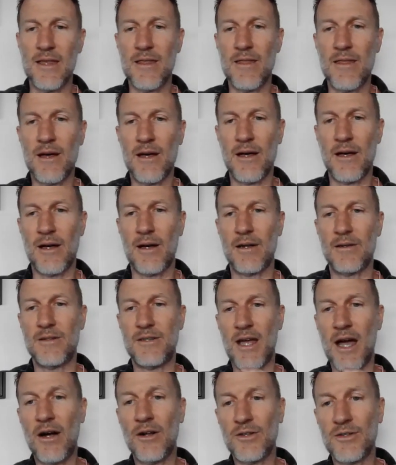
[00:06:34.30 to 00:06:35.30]
The
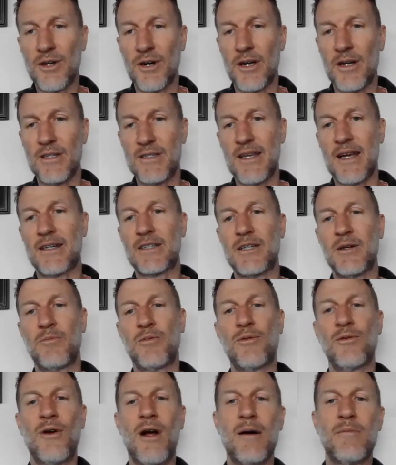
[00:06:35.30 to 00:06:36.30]
deltoid is actually
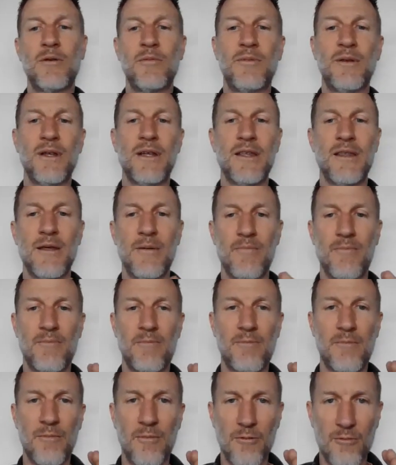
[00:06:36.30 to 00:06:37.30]
probably the
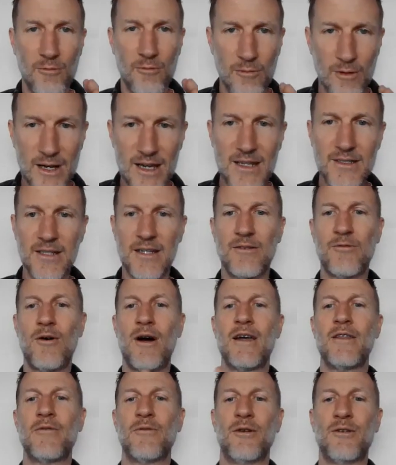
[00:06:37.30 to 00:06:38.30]
reason
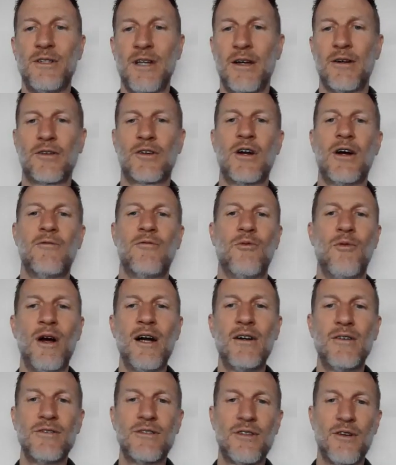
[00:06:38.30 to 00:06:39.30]
why the rotator cuff
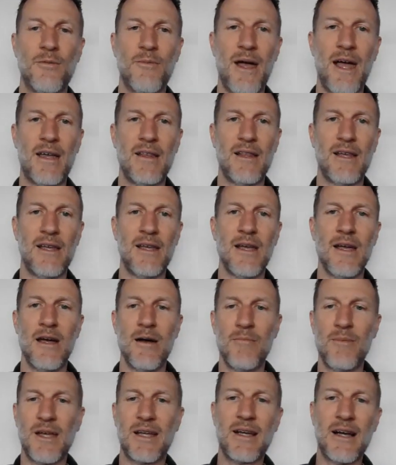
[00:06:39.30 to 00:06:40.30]
wears so badly,
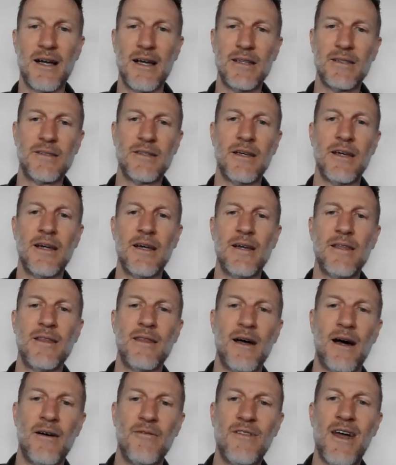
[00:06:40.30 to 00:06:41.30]
because
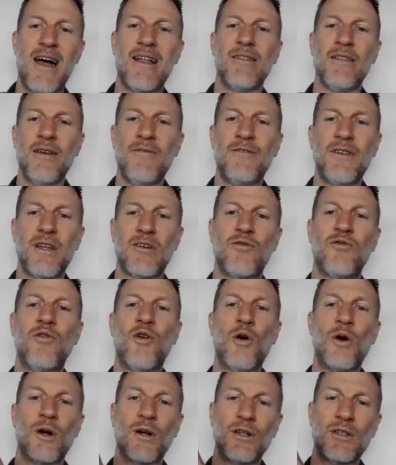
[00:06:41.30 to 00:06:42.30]
of that lifting
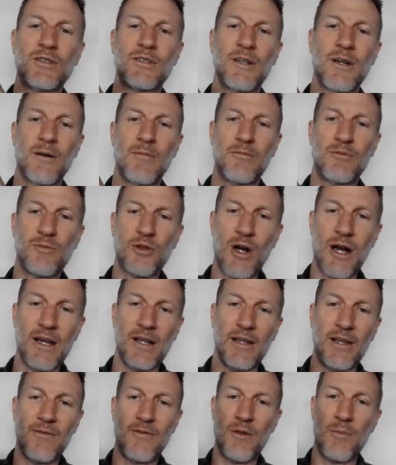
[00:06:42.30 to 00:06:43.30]
force, trying to
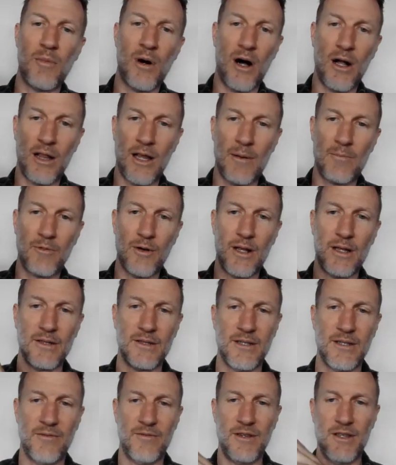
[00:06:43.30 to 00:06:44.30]
lift the ball up
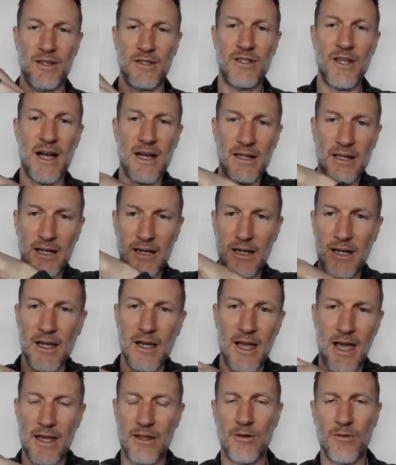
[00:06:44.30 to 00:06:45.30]
relative to the socket,
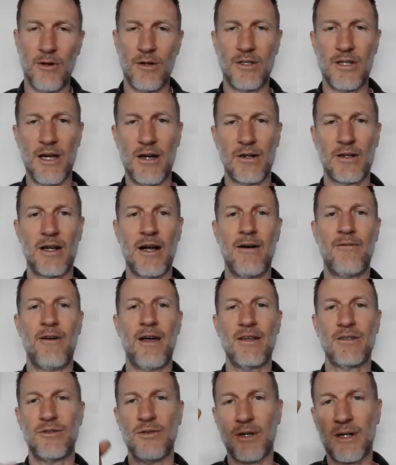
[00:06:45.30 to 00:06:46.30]
and the rotator cuff
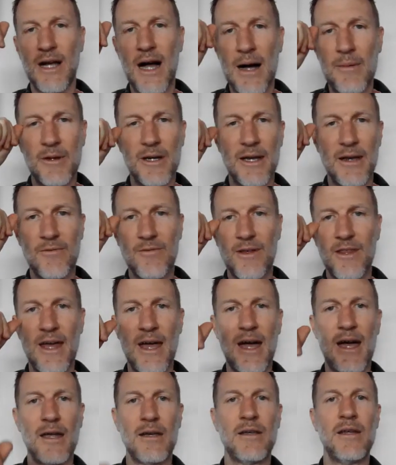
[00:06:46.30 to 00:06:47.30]
has to accommodate for
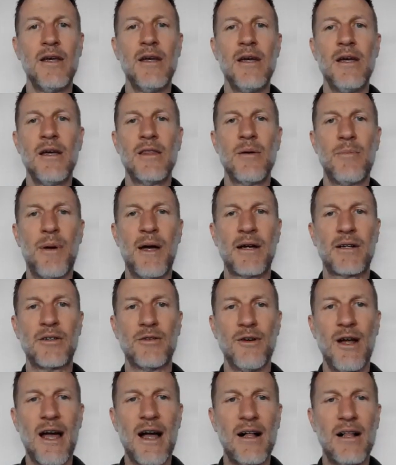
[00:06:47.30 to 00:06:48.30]
that. The
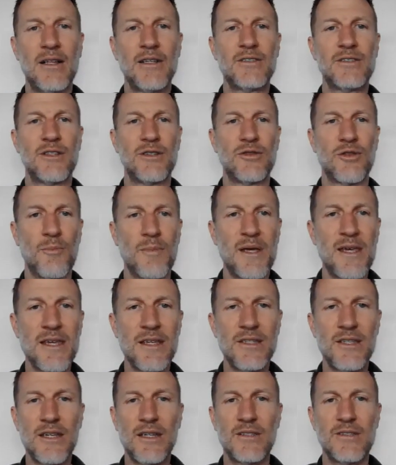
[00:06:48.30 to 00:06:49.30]
pectoralis, the
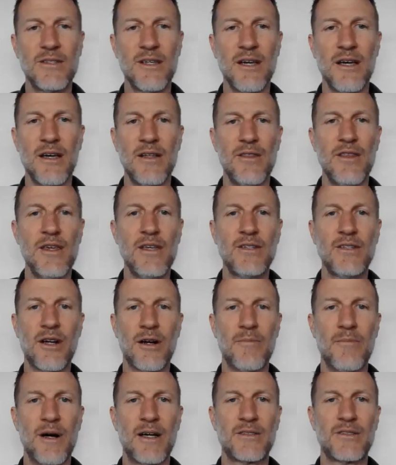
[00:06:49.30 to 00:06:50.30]
trapezius, these are
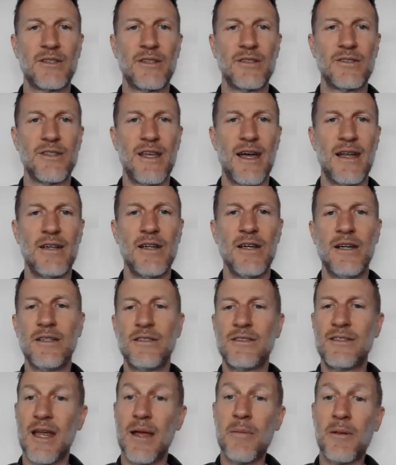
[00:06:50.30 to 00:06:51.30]
muscles that
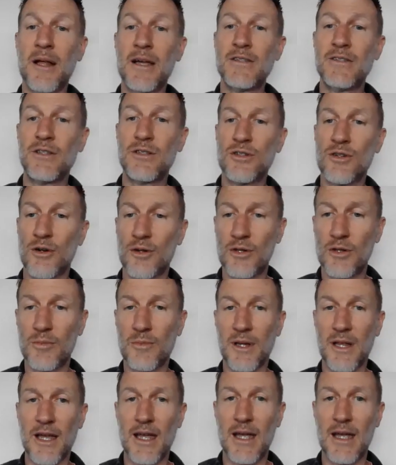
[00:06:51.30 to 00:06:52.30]
stabilize the shoulder
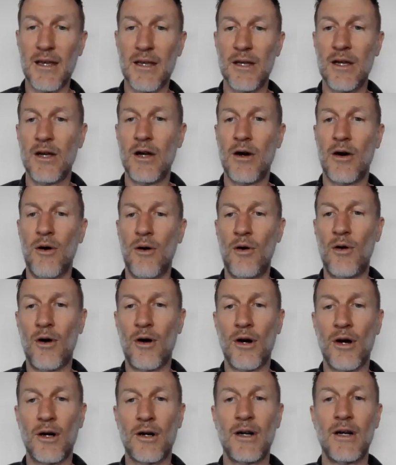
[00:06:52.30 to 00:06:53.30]
blade
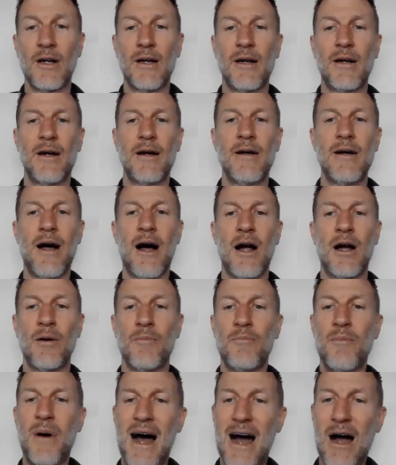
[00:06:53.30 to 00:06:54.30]
or are
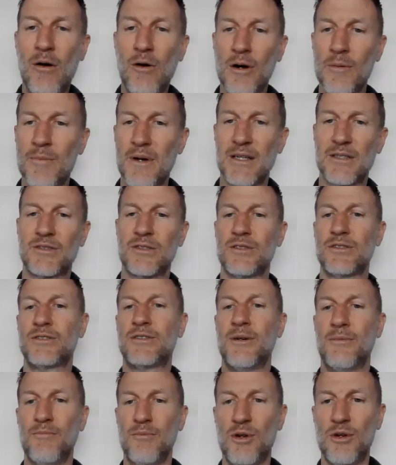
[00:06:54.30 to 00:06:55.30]
power muscles
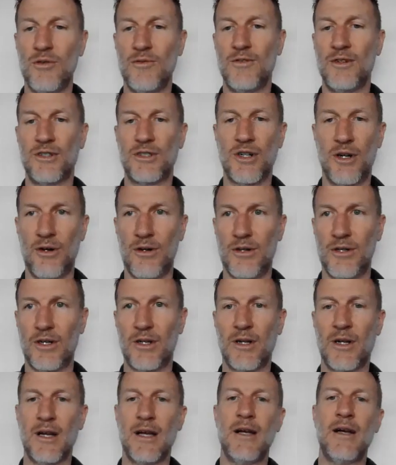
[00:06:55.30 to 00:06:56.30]
to move the
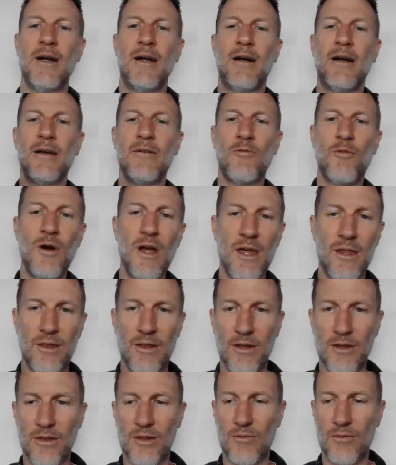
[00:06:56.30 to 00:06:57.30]
shoulder with
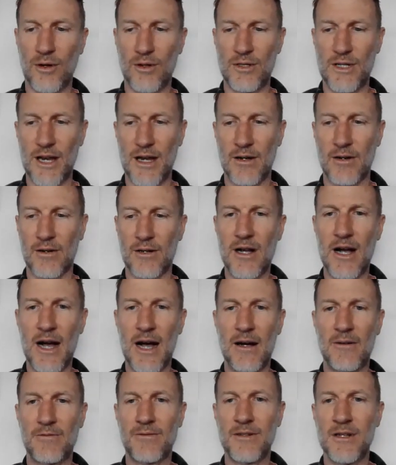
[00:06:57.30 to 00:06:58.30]
the rotator
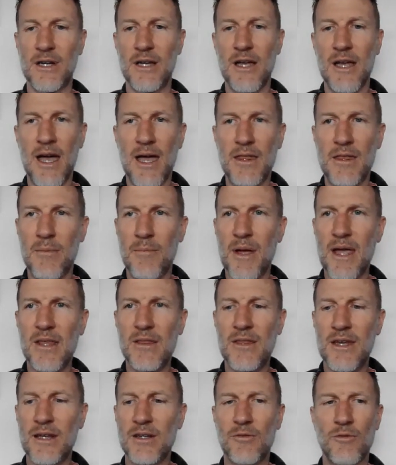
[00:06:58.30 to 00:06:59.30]
cuff. And the main
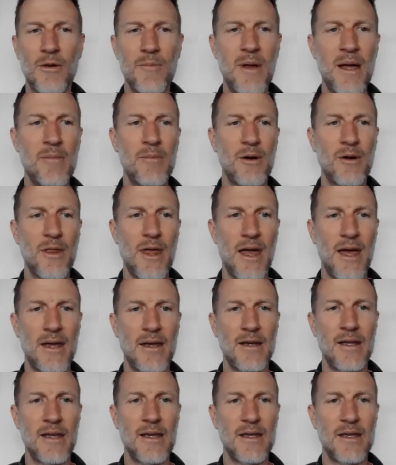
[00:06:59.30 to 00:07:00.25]
thing to remember then